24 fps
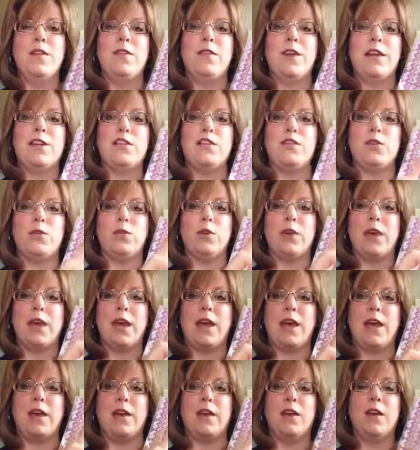that you
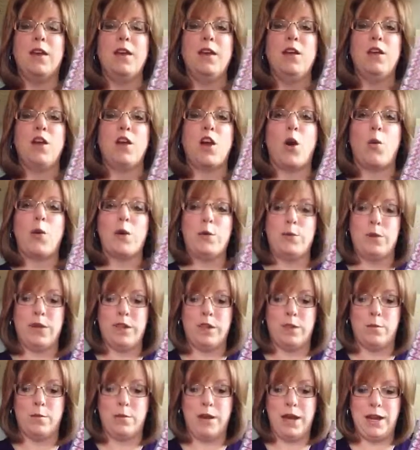can go in
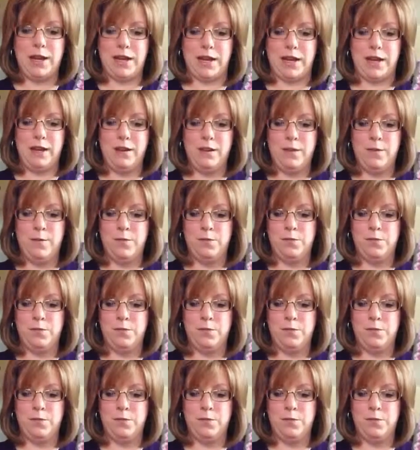with a buddy,